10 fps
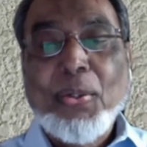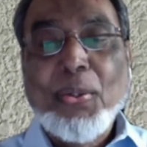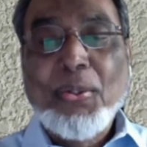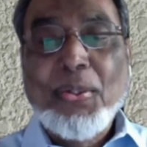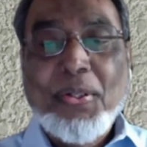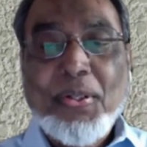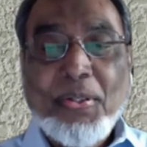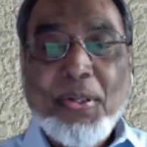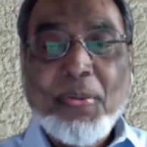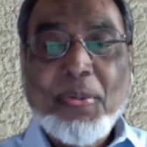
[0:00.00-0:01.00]
to
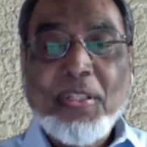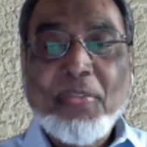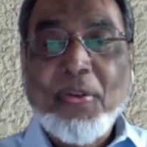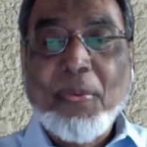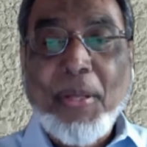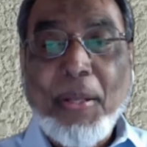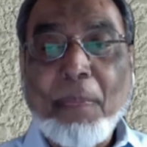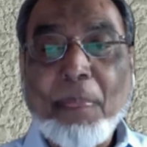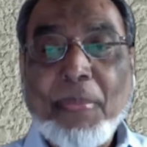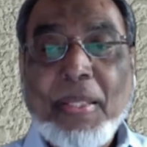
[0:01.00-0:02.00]
deserve this from
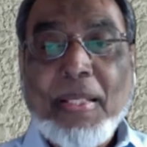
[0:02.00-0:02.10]
him?